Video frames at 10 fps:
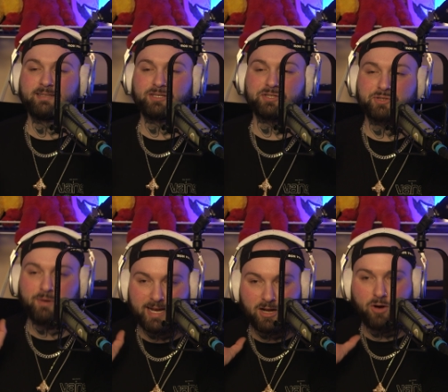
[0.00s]
just
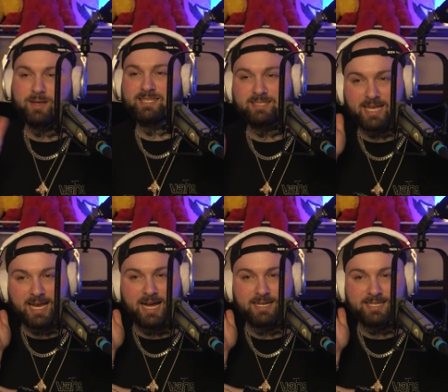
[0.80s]
try and always stay
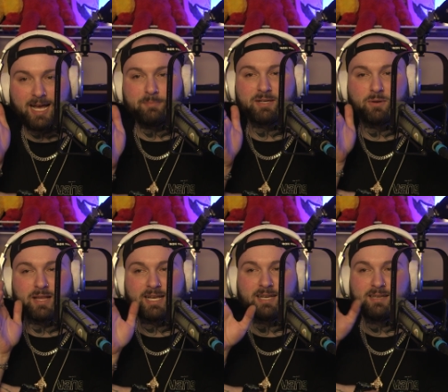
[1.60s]
on topic or
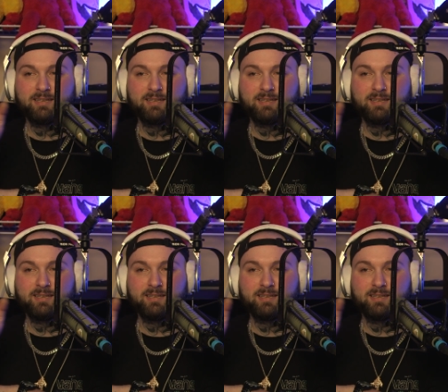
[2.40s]
like